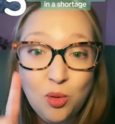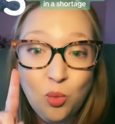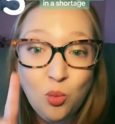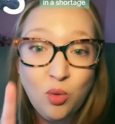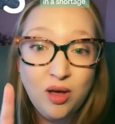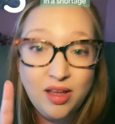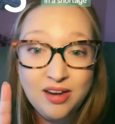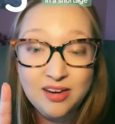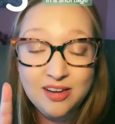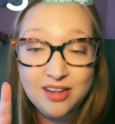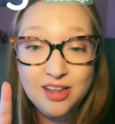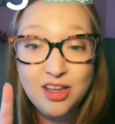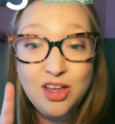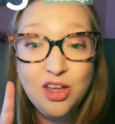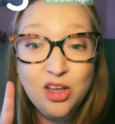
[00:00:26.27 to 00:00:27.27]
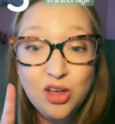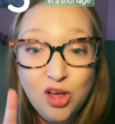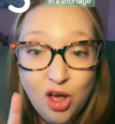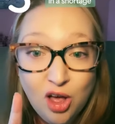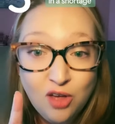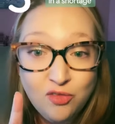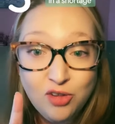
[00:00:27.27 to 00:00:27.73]
1.
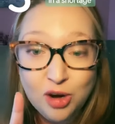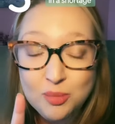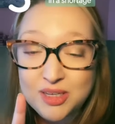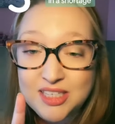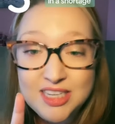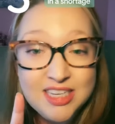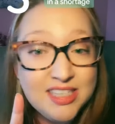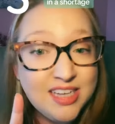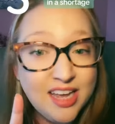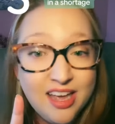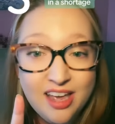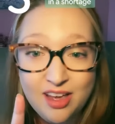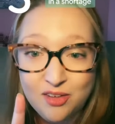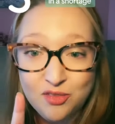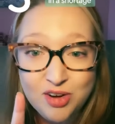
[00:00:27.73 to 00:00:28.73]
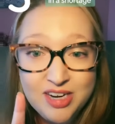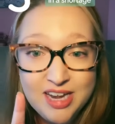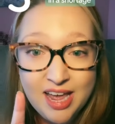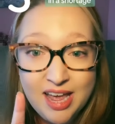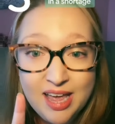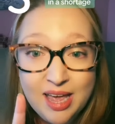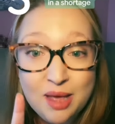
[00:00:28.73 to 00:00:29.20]
Call pharmacies every
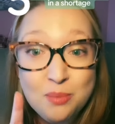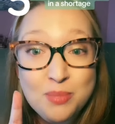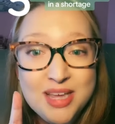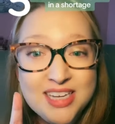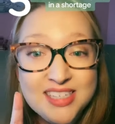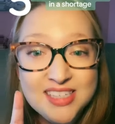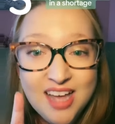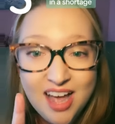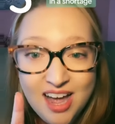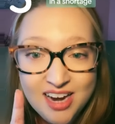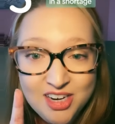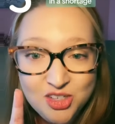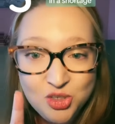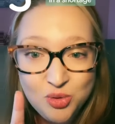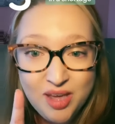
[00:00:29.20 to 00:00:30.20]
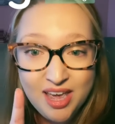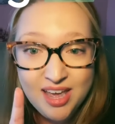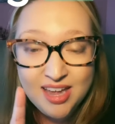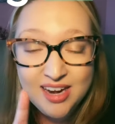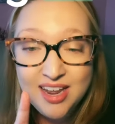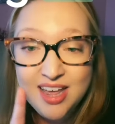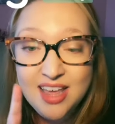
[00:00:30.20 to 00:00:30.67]
day and be as kind as you
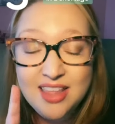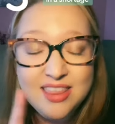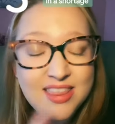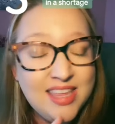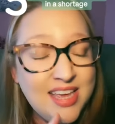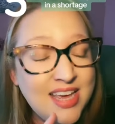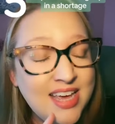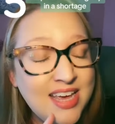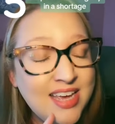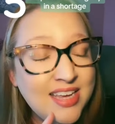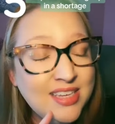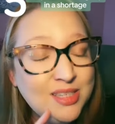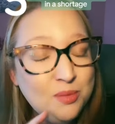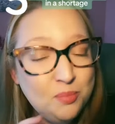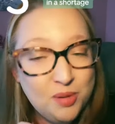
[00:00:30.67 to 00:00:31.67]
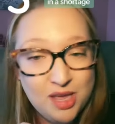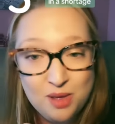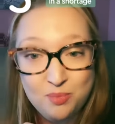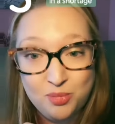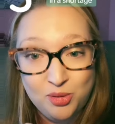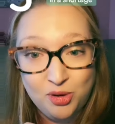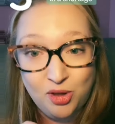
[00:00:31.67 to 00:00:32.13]
can. These
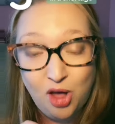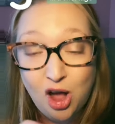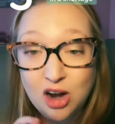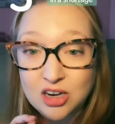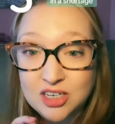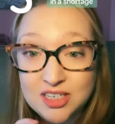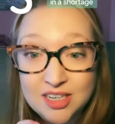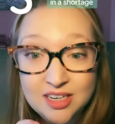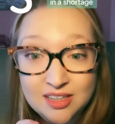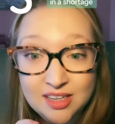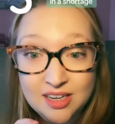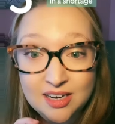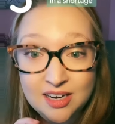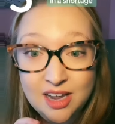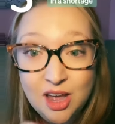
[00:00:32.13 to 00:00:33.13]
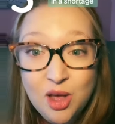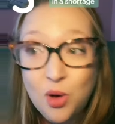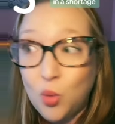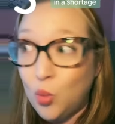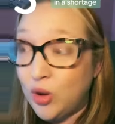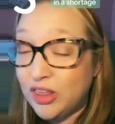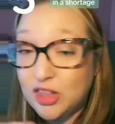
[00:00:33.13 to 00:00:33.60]
people are dealing
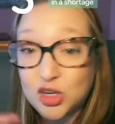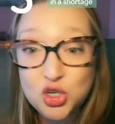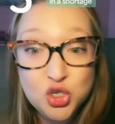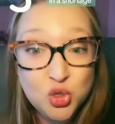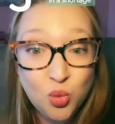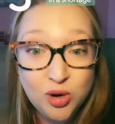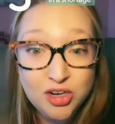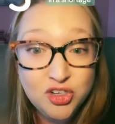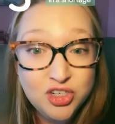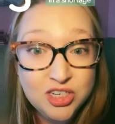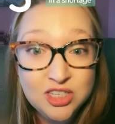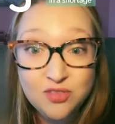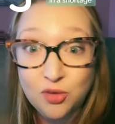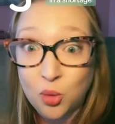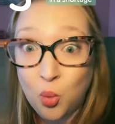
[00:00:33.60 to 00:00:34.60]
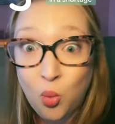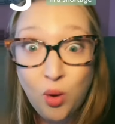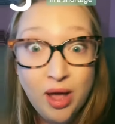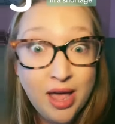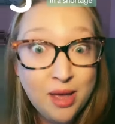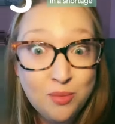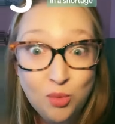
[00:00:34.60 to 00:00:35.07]
with shortages for
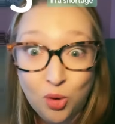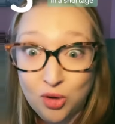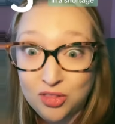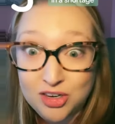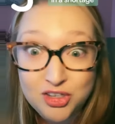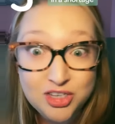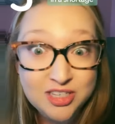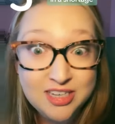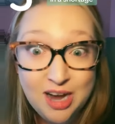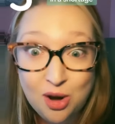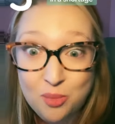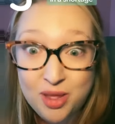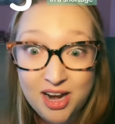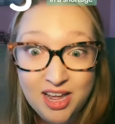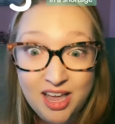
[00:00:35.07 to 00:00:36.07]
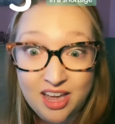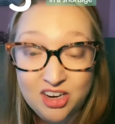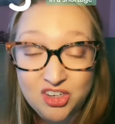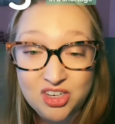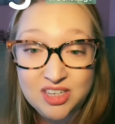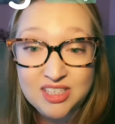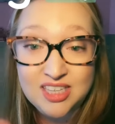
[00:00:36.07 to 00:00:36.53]
way more than just our
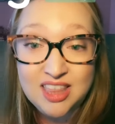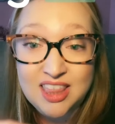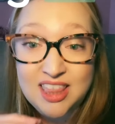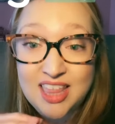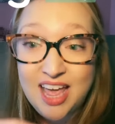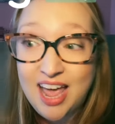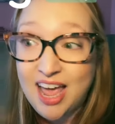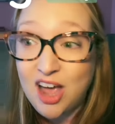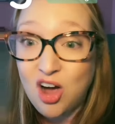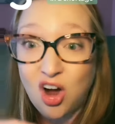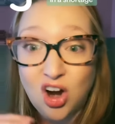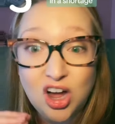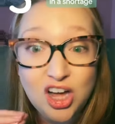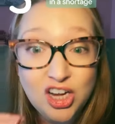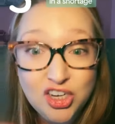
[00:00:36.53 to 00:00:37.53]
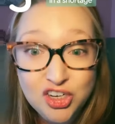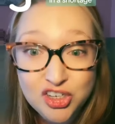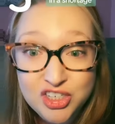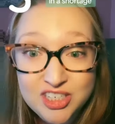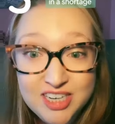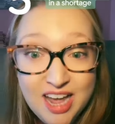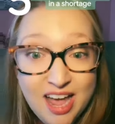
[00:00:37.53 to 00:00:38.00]
medications, and they are
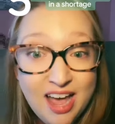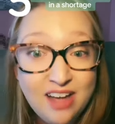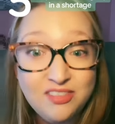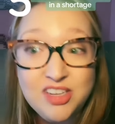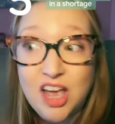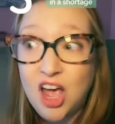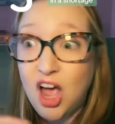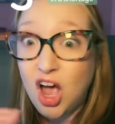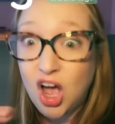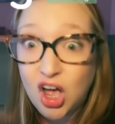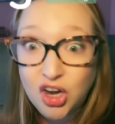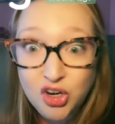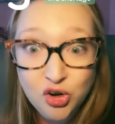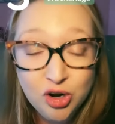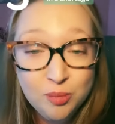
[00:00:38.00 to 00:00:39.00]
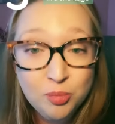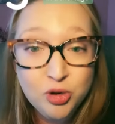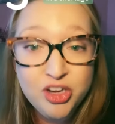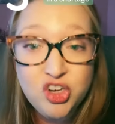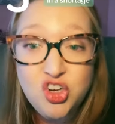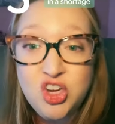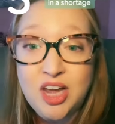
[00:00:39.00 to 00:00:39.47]
understaffed,
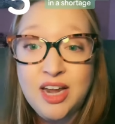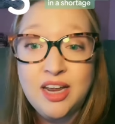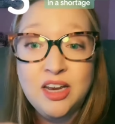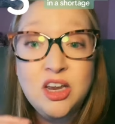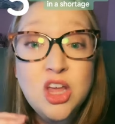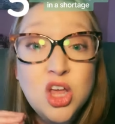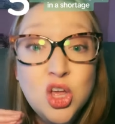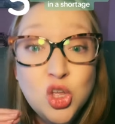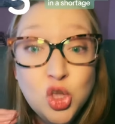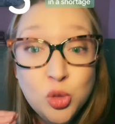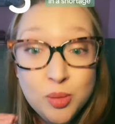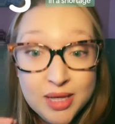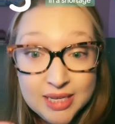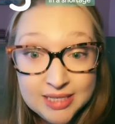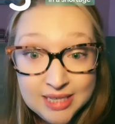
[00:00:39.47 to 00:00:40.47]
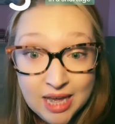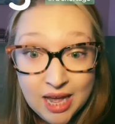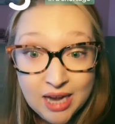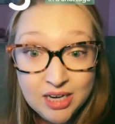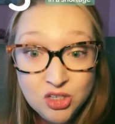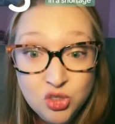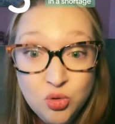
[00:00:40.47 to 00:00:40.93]
underappreciated. You be as
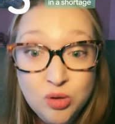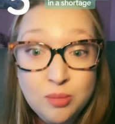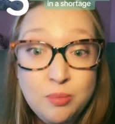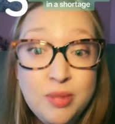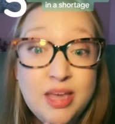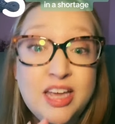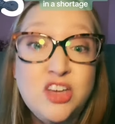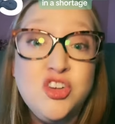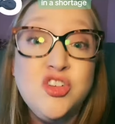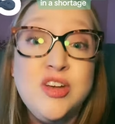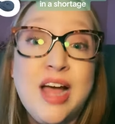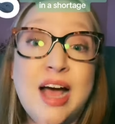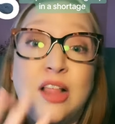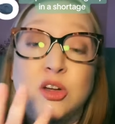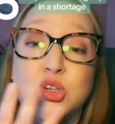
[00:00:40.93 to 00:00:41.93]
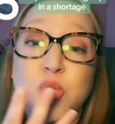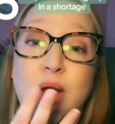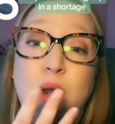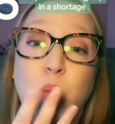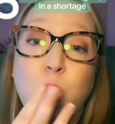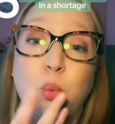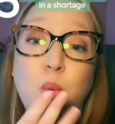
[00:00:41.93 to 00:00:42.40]
kind as you can be. Get your dollars
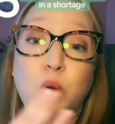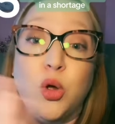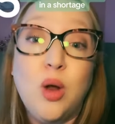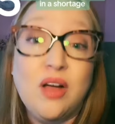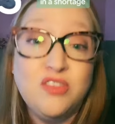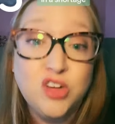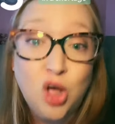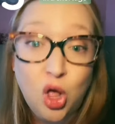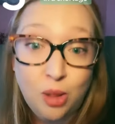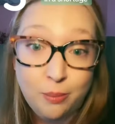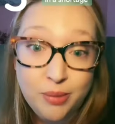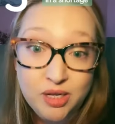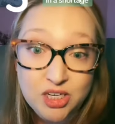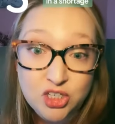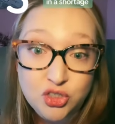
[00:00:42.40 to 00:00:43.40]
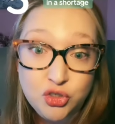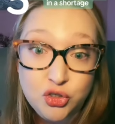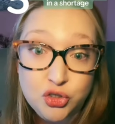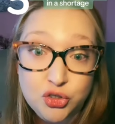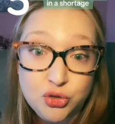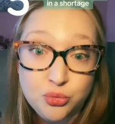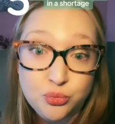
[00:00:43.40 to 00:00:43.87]
ready. You're going to have to call a
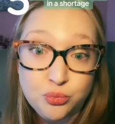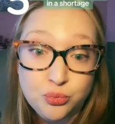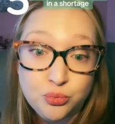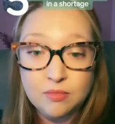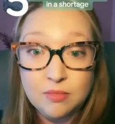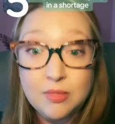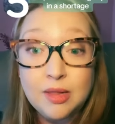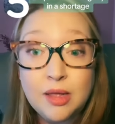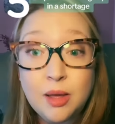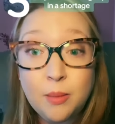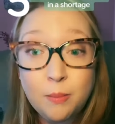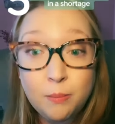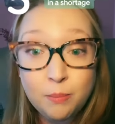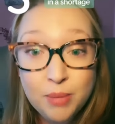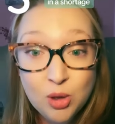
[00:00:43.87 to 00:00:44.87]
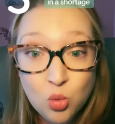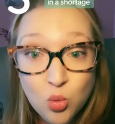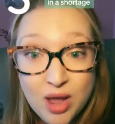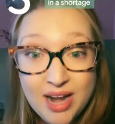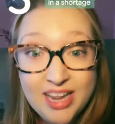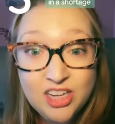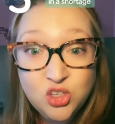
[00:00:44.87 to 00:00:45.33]
bunch. Be
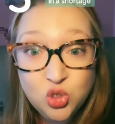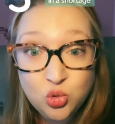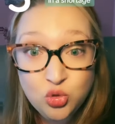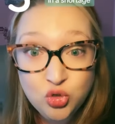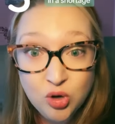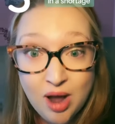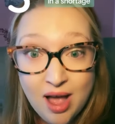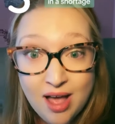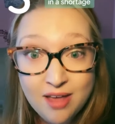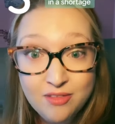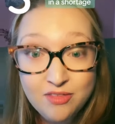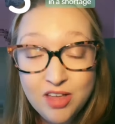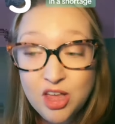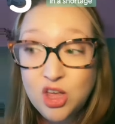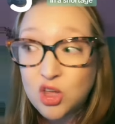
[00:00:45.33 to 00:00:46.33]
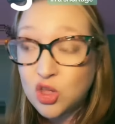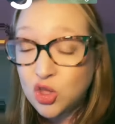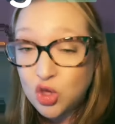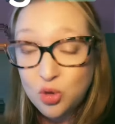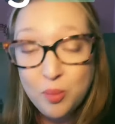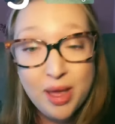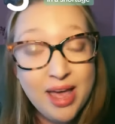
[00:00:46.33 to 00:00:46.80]
ready to drive.
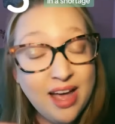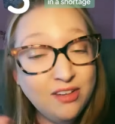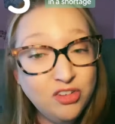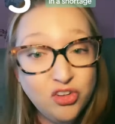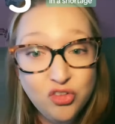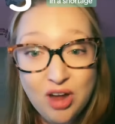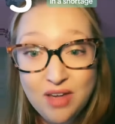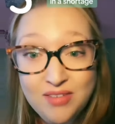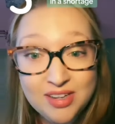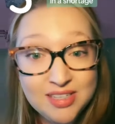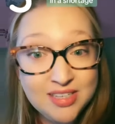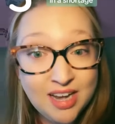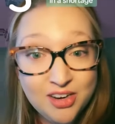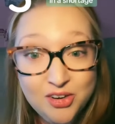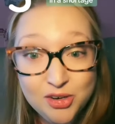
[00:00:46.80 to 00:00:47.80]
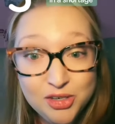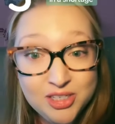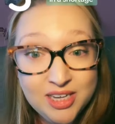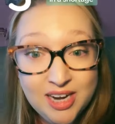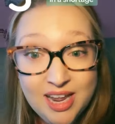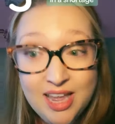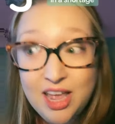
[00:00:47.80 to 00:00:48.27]
You may have to drive outside your
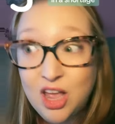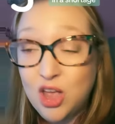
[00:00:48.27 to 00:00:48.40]
city.